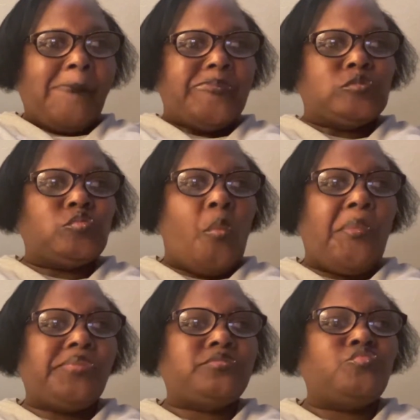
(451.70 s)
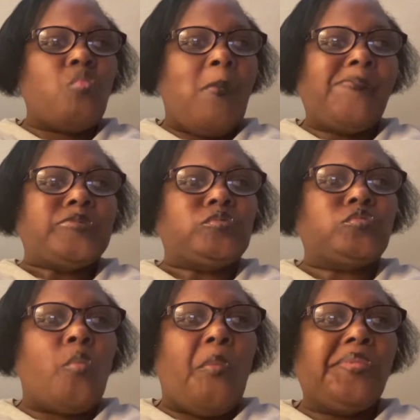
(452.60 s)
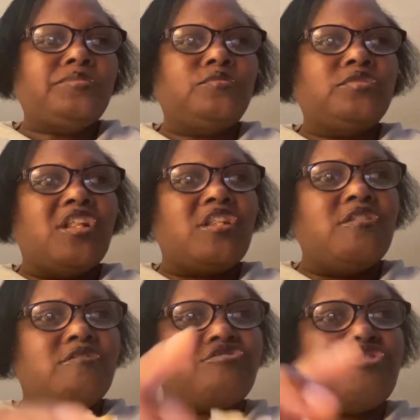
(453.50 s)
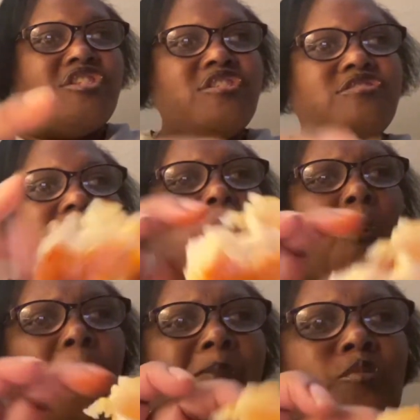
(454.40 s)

Mm hmm Look at the cheese, y'all.